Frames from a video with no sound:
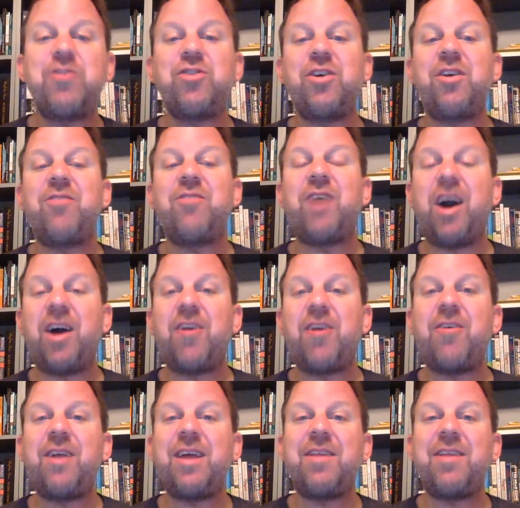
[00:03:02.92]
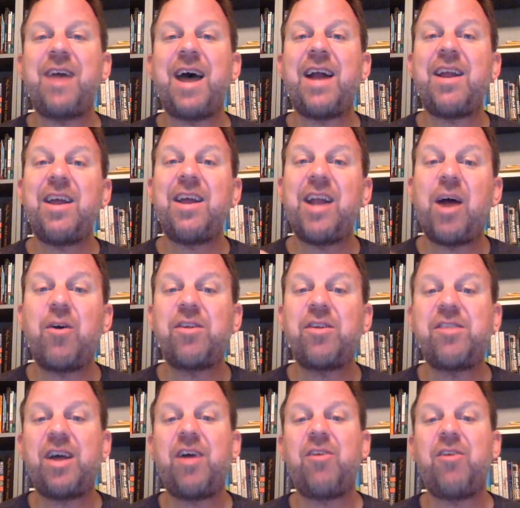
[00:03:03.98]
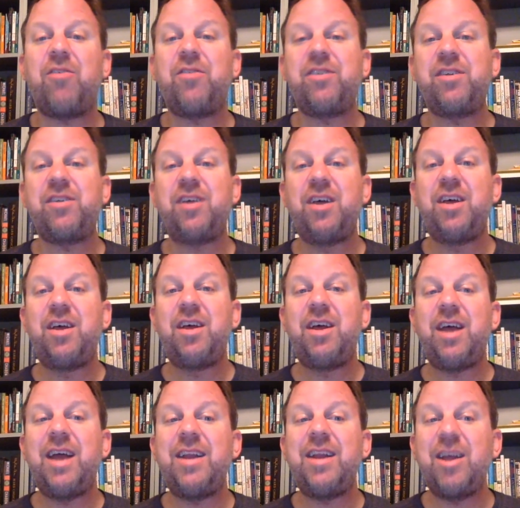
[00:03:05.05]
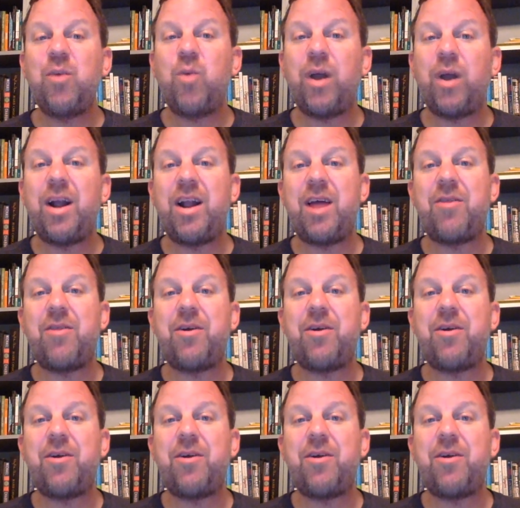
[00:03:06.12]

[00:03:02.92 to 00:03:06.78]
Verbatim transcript: of honoring that in ourselves and in one another.